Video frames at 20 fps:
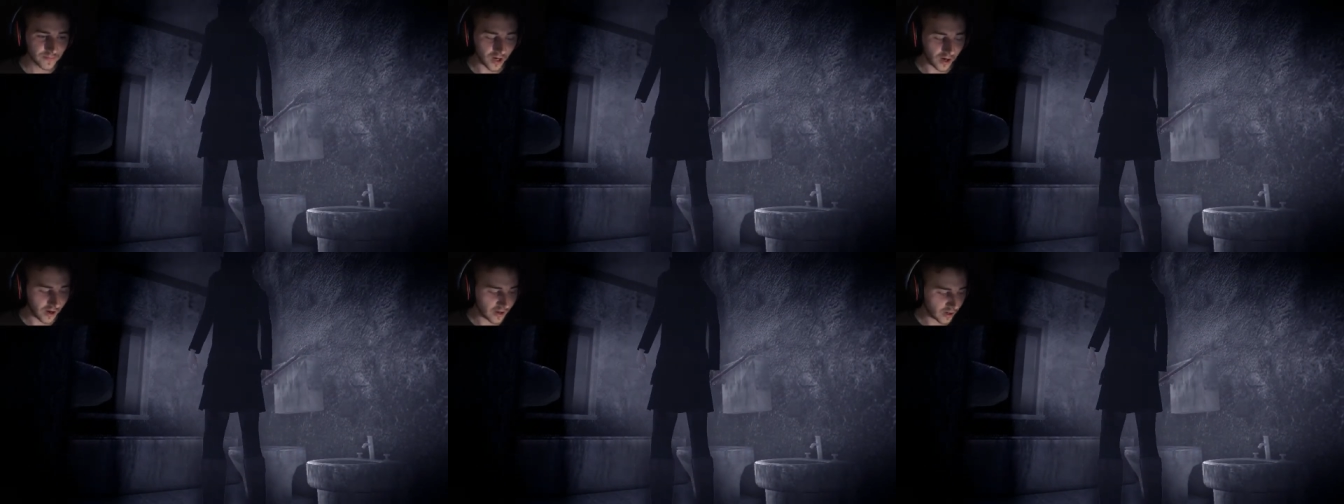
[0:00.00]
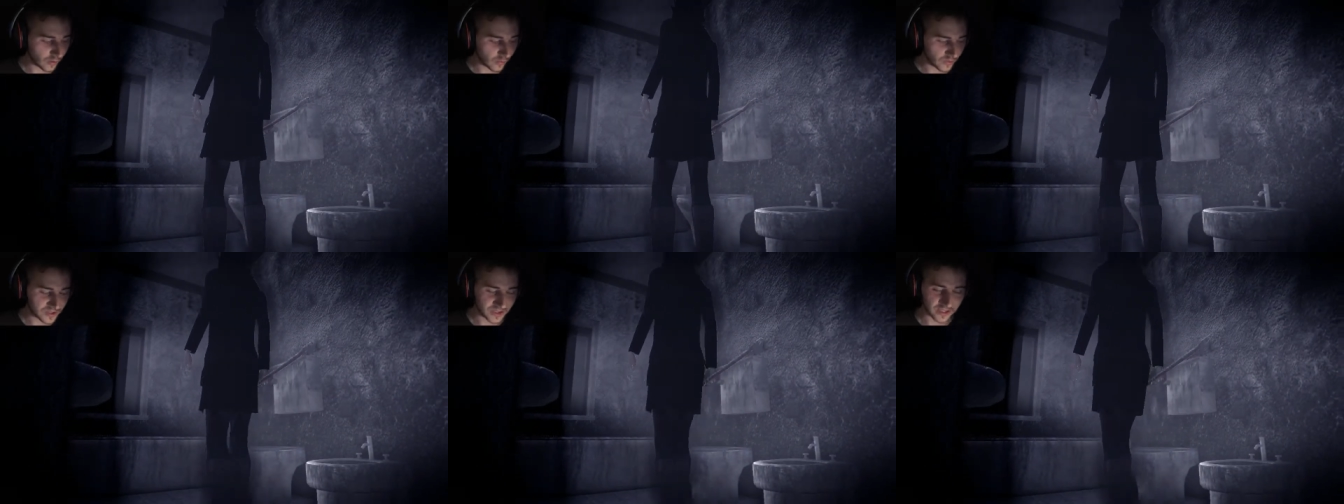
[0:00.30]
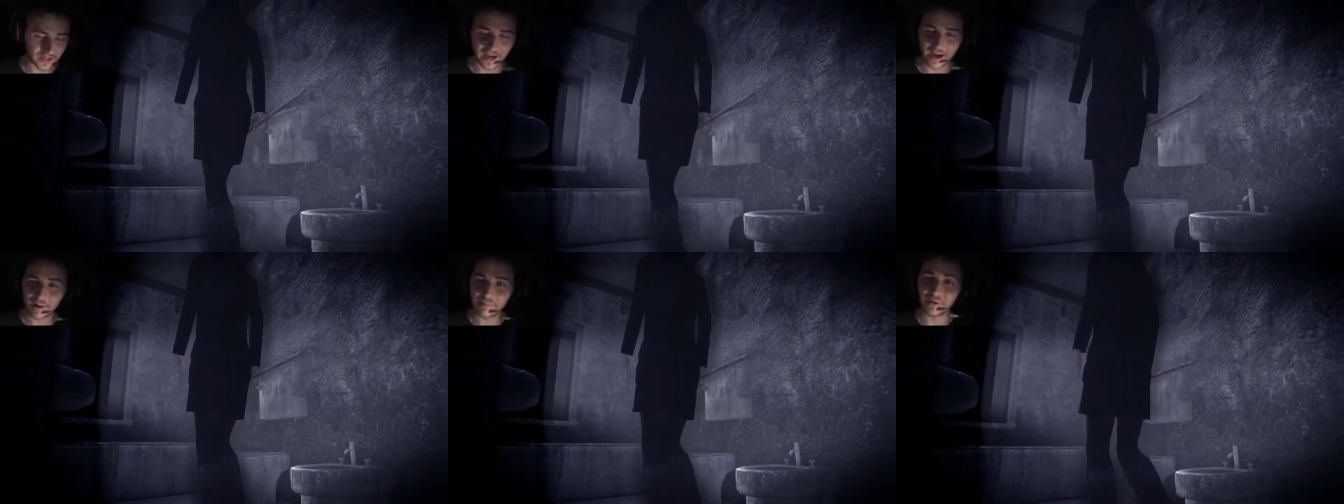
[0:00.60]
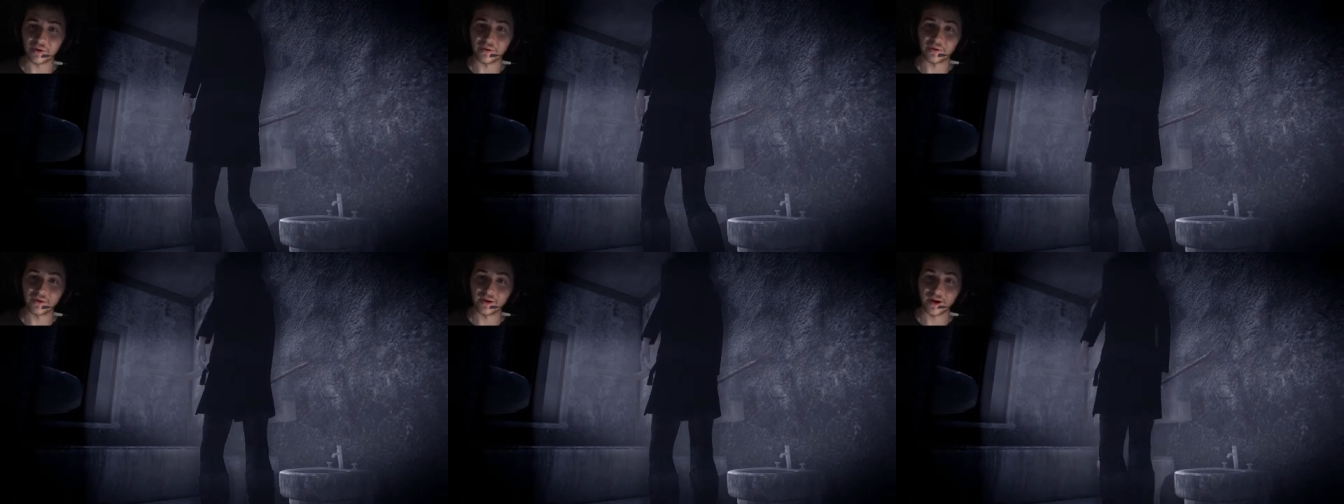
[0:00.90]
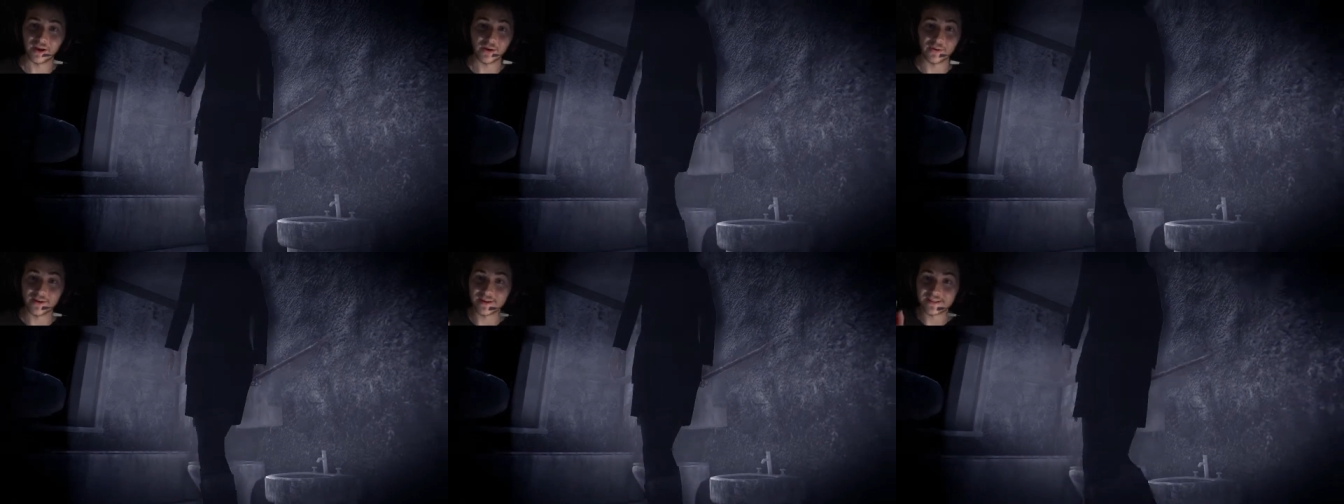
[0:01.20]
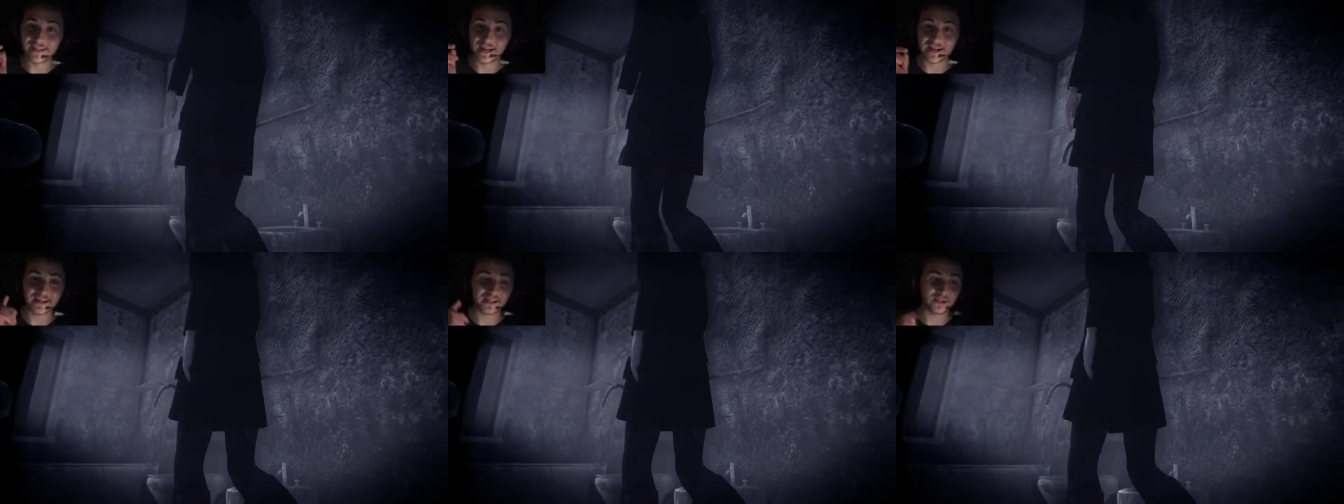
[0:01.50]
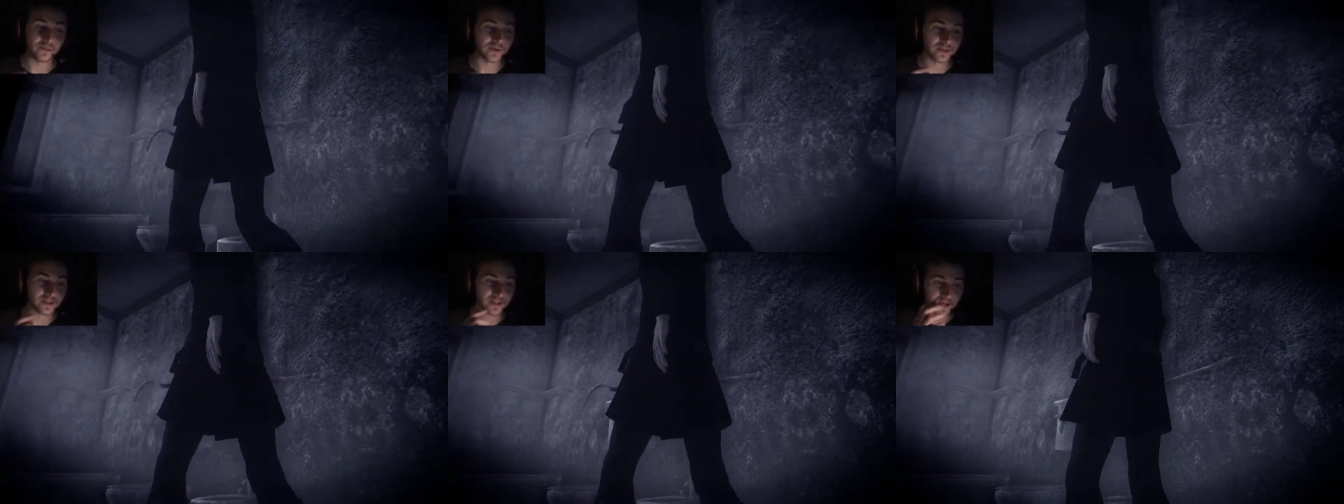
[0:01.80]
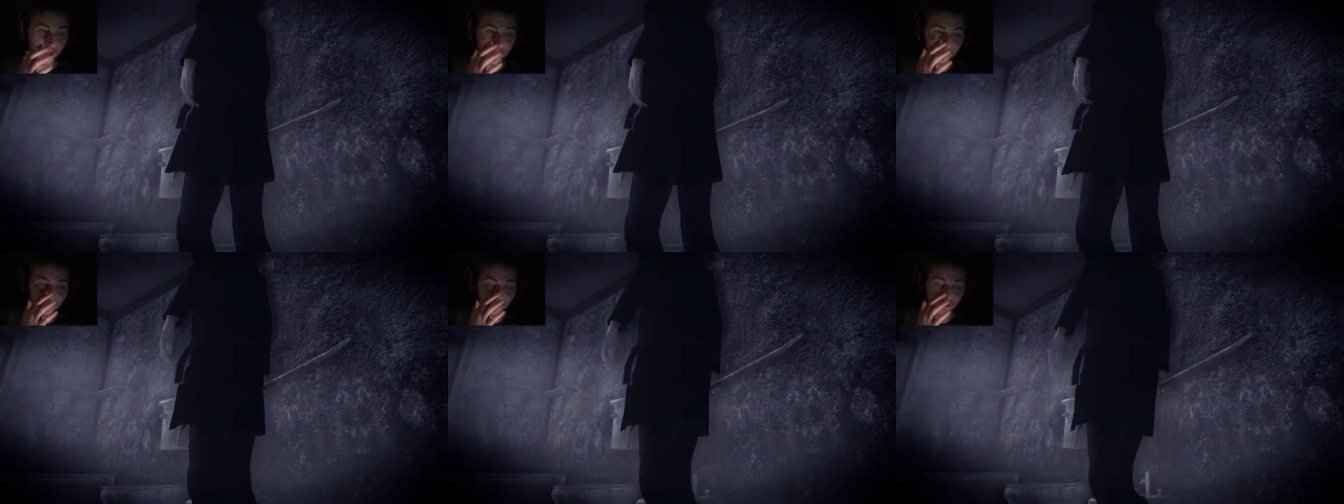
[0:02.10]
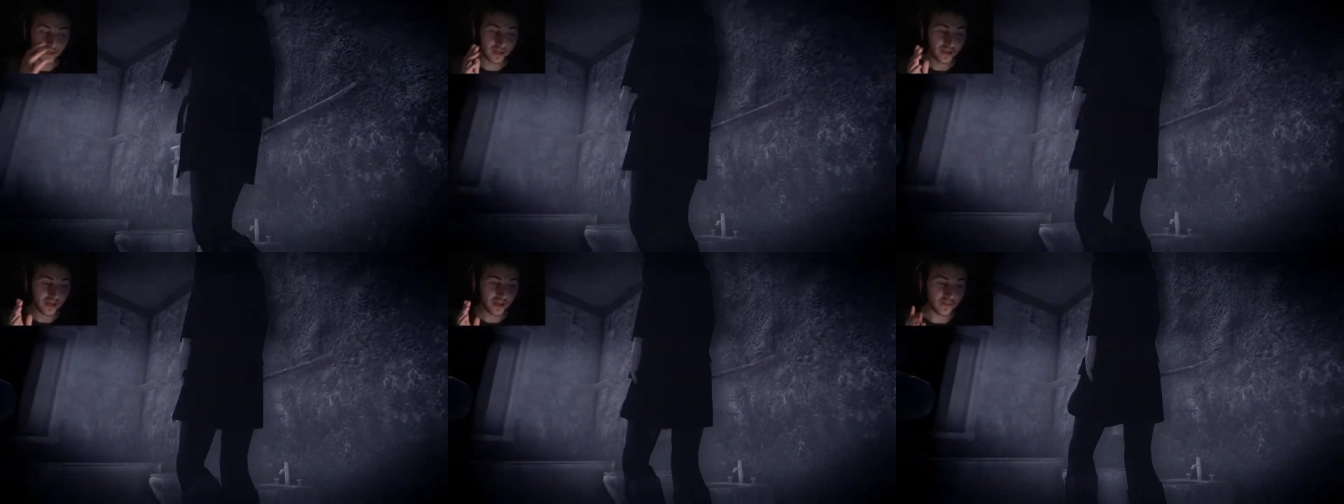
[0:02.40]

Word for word: I know what's going to happen. I know exactly what's going to happen.